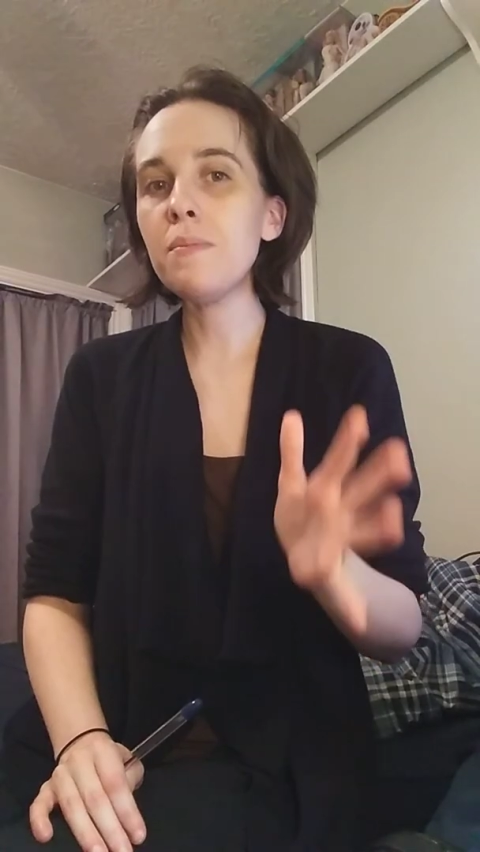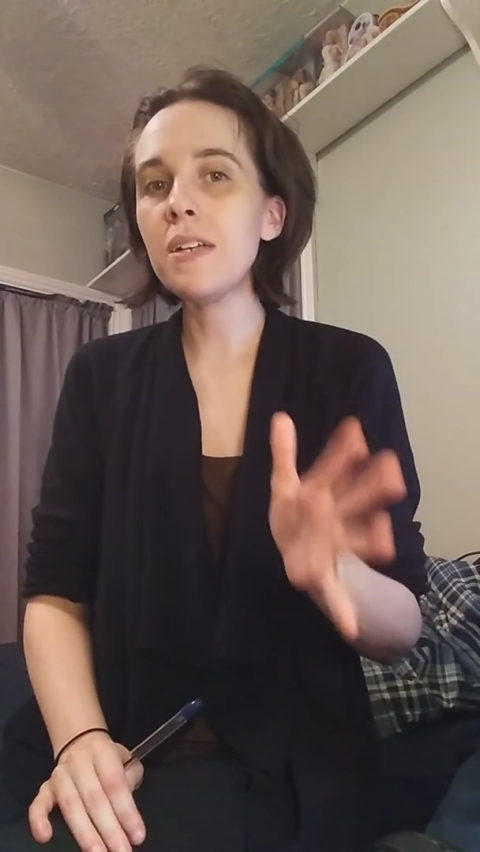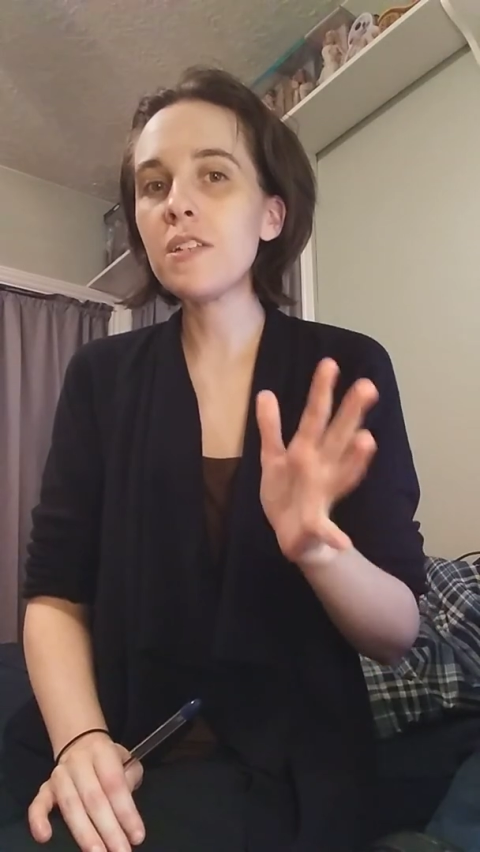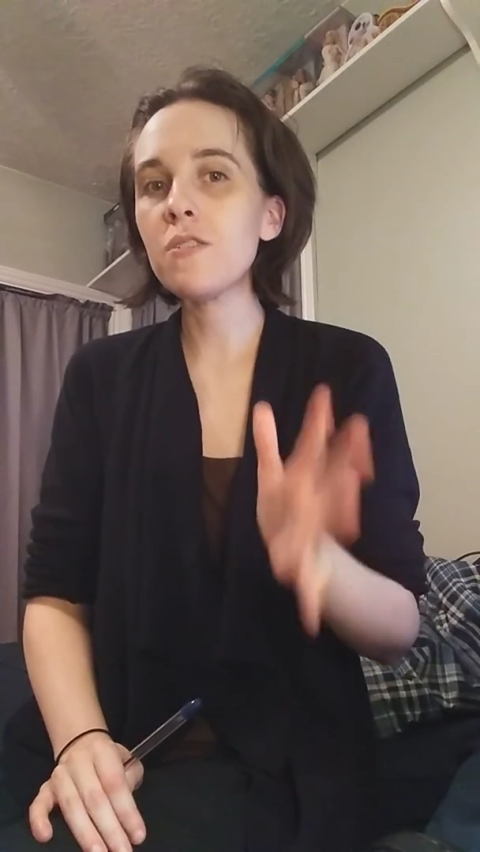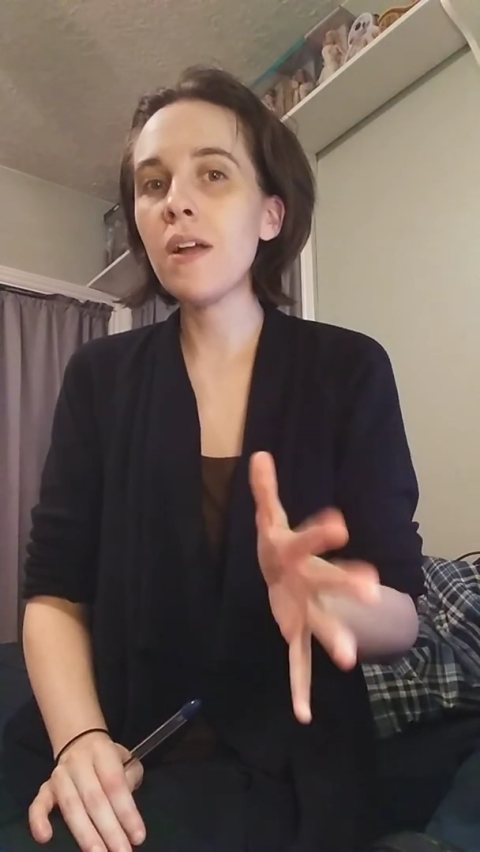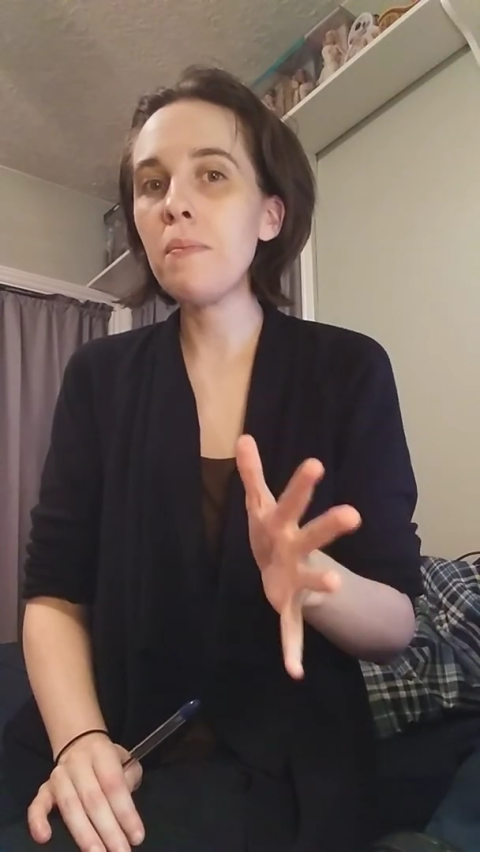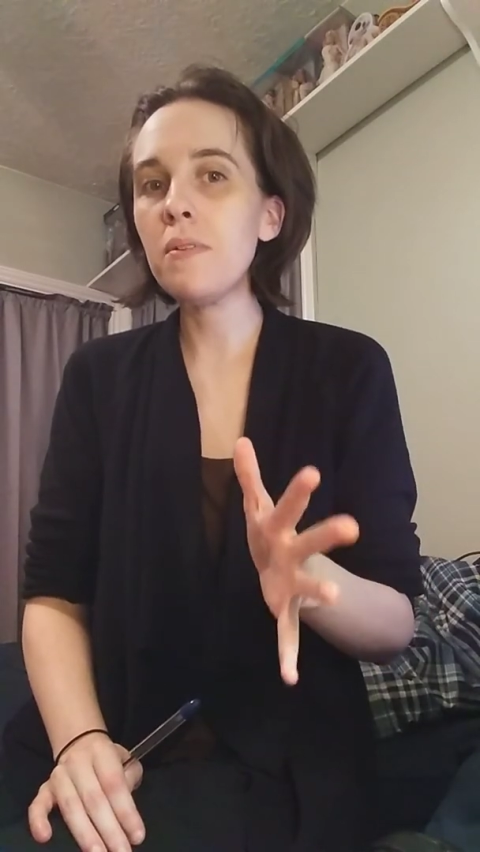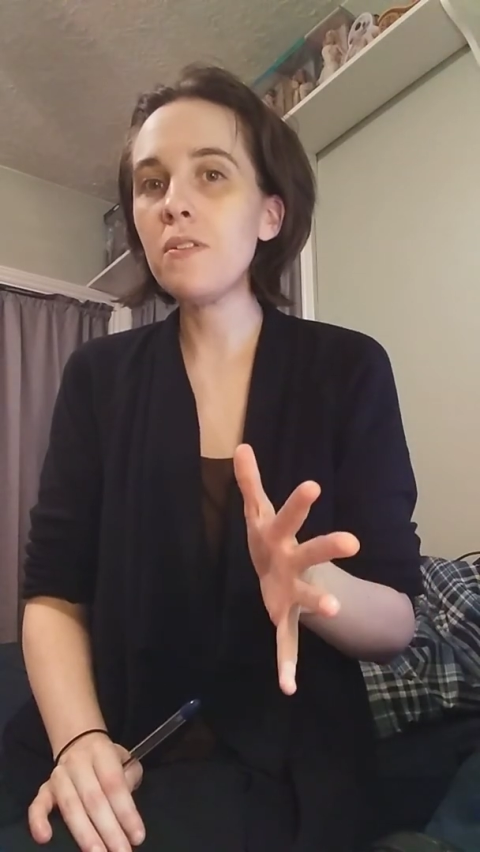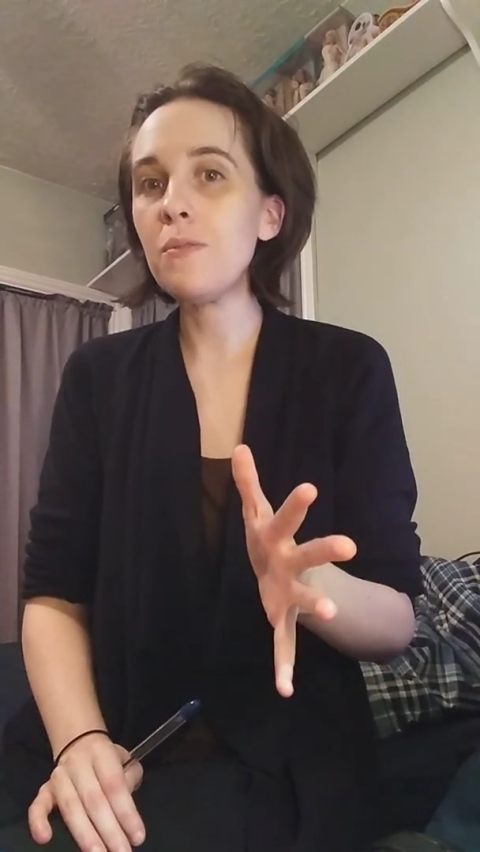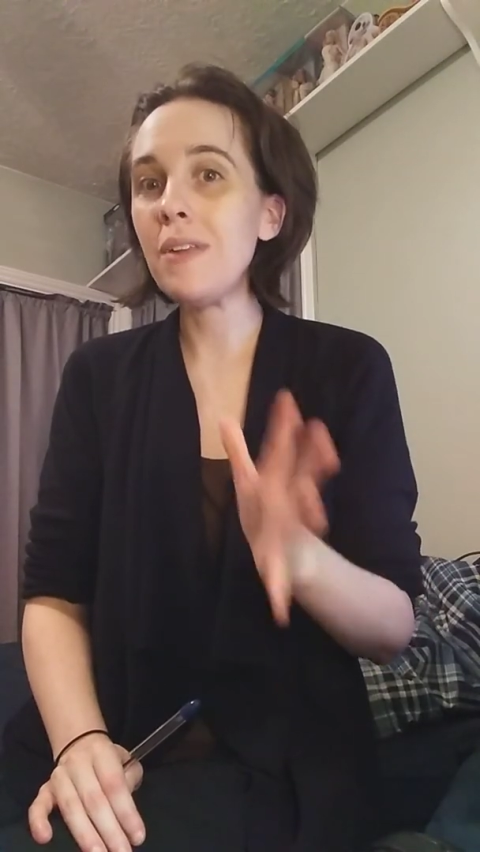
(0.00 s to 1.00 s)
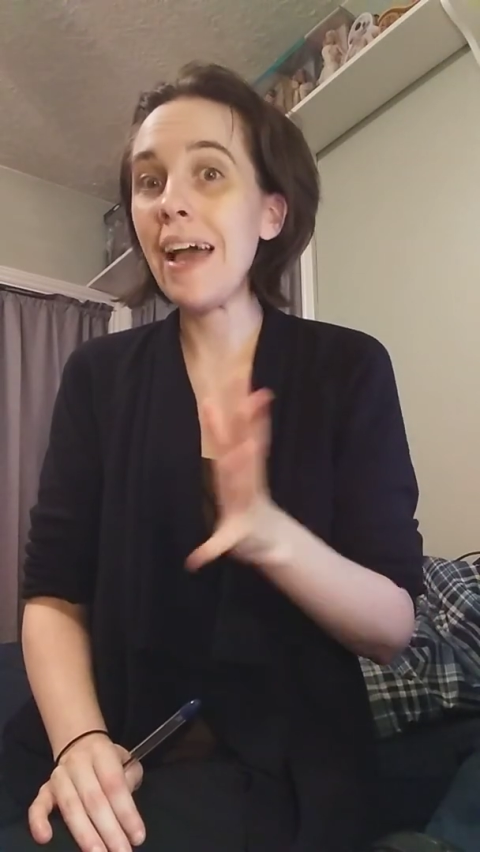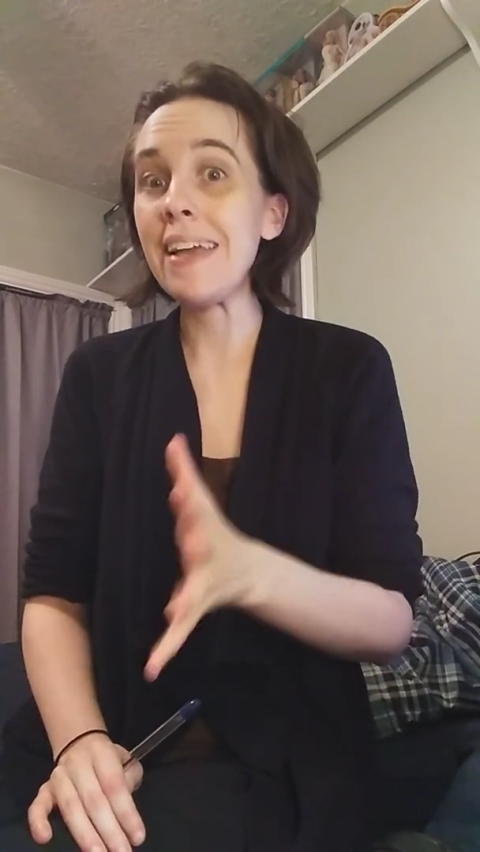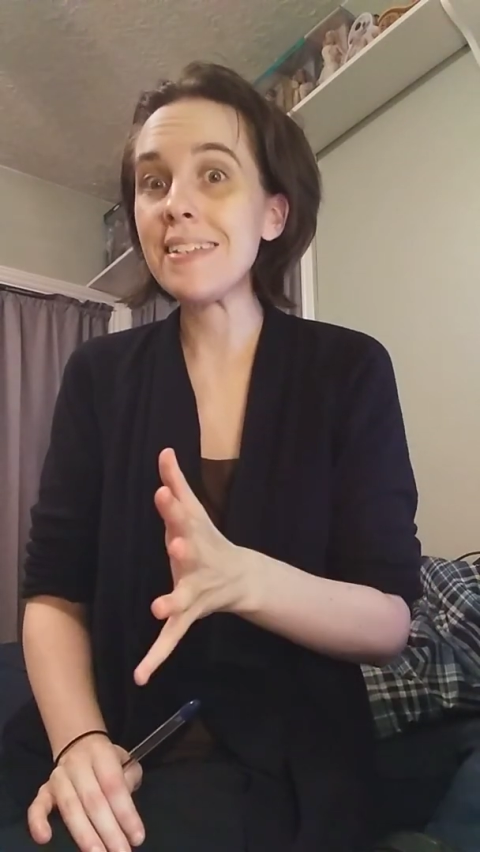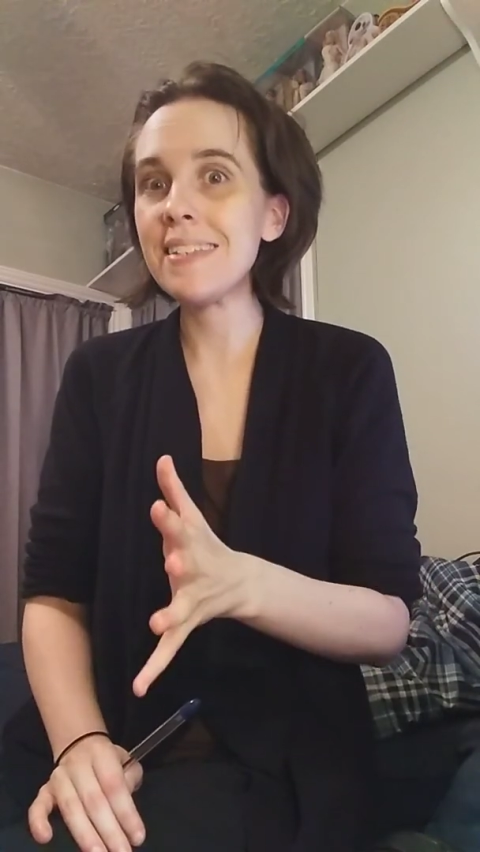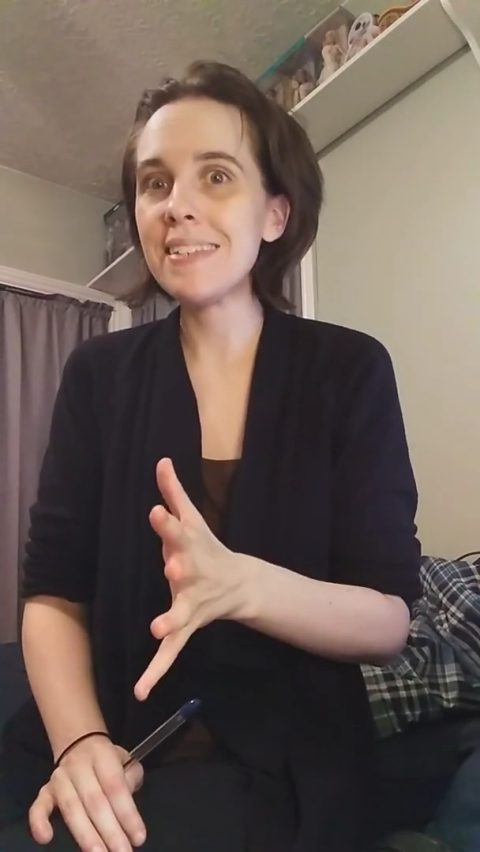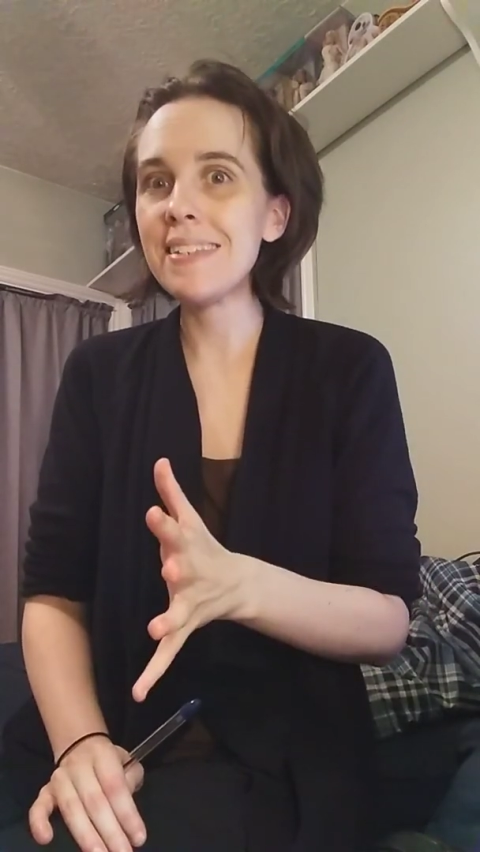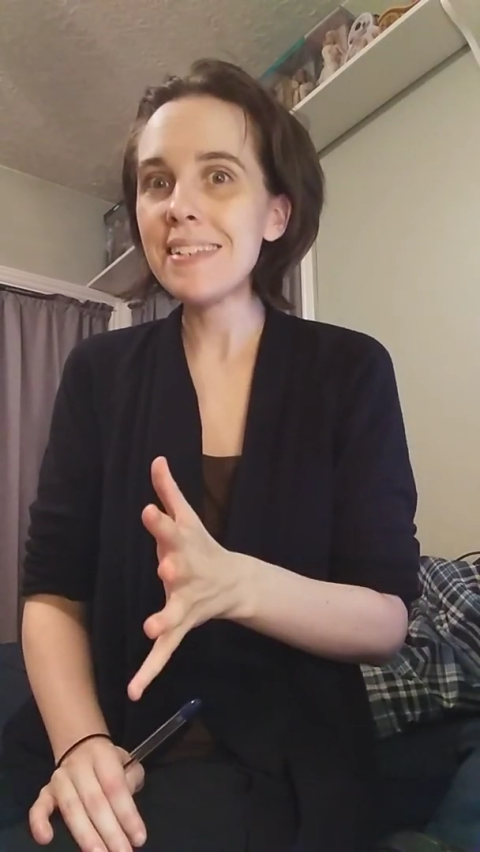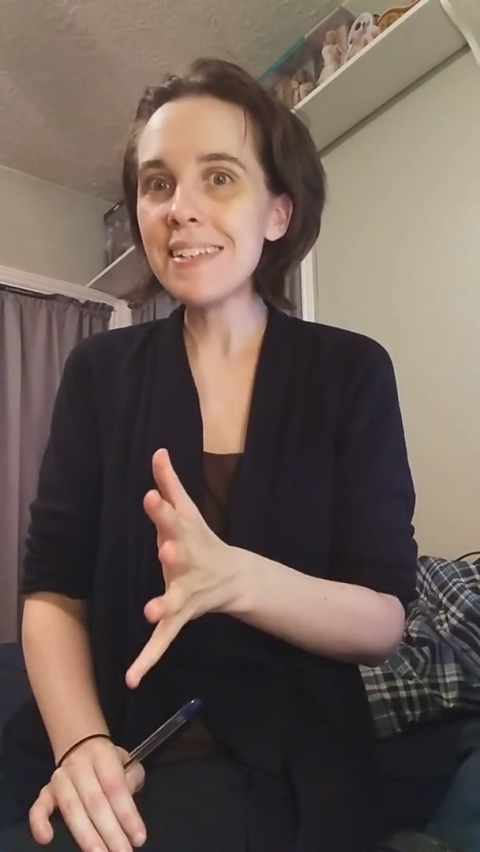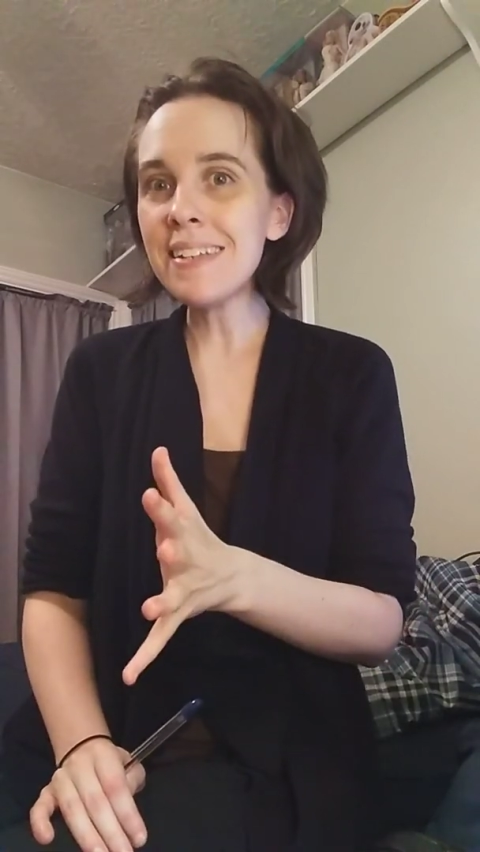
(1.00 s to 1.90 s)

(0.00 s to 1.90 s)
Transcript: to make Scrappy-Doo nice.